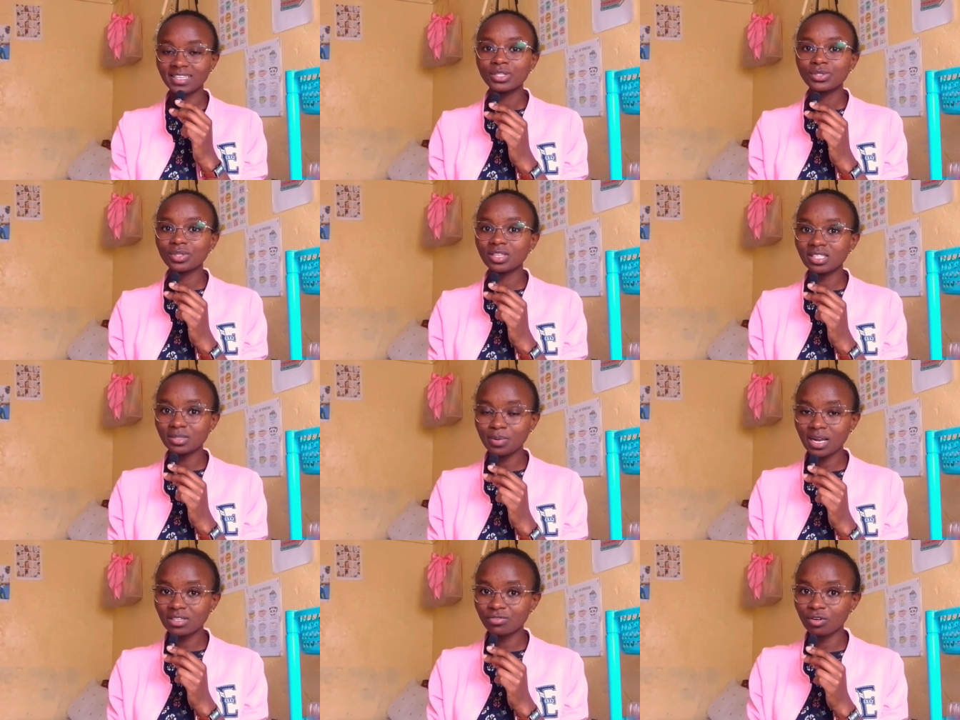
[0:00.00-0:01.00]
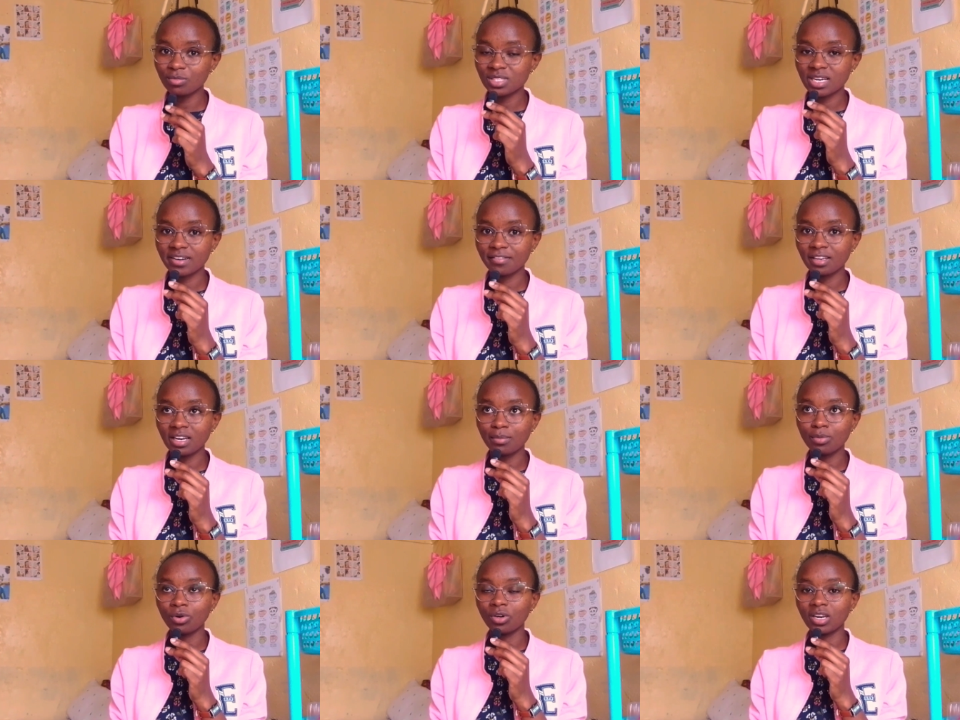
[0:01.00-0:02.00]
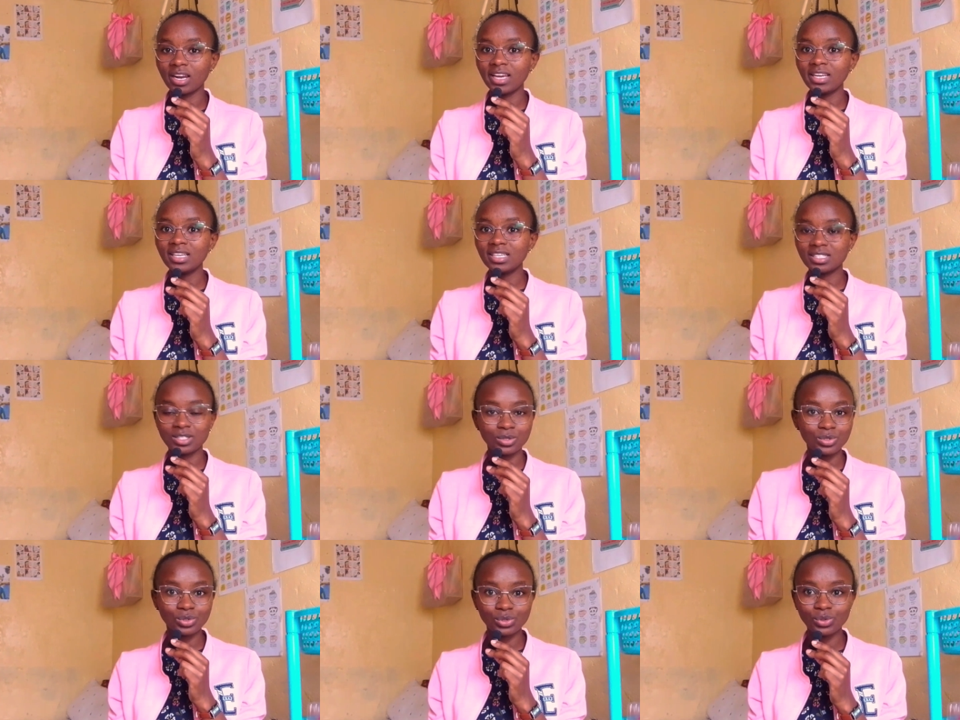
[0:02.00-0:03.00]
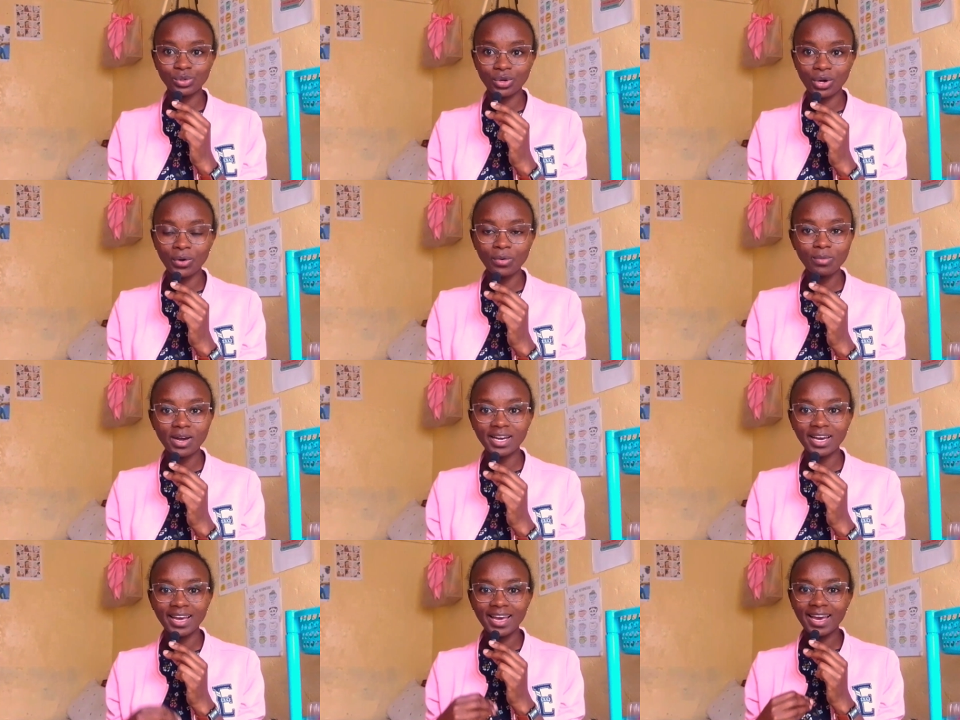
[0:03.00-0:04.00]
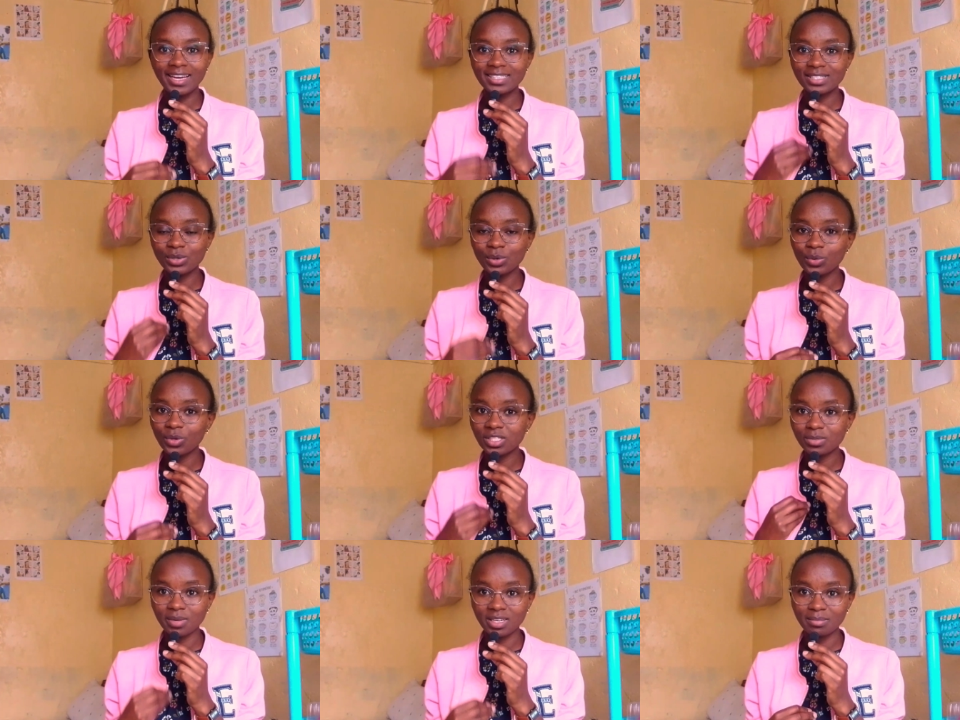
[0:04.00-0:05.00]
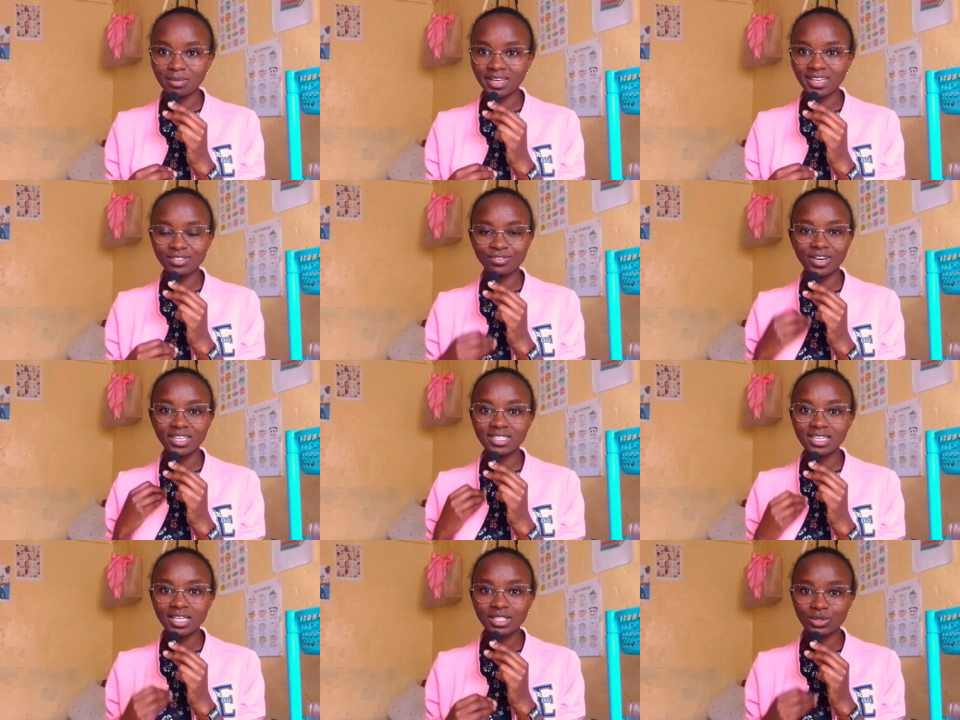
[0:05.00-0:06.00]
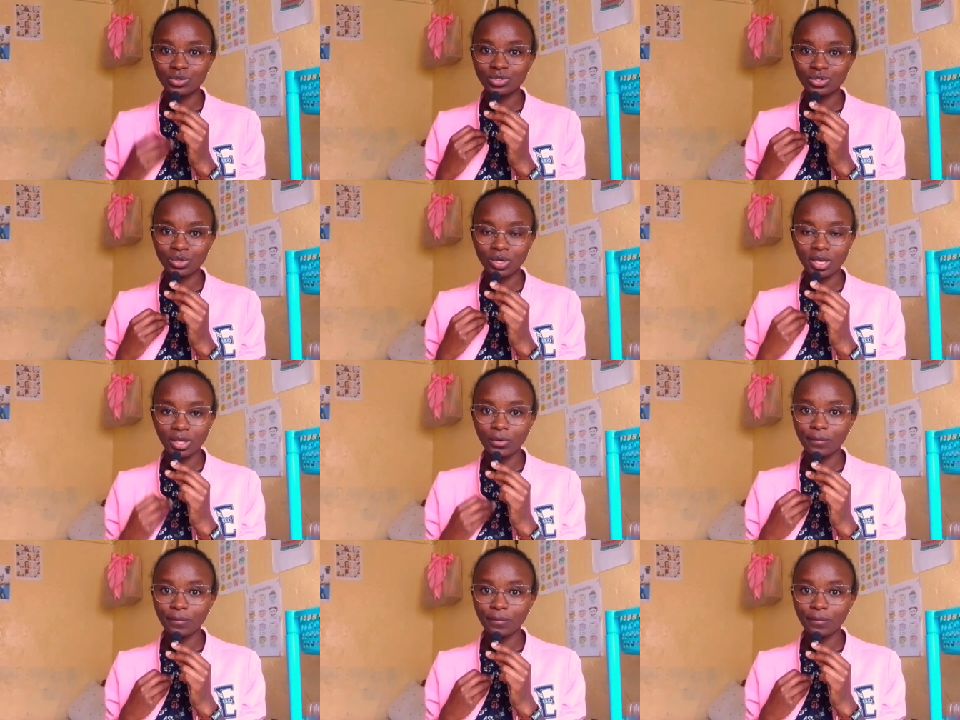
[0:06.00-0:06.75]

So these platforms are available online. It's you to do your homework and know which money market fund suits you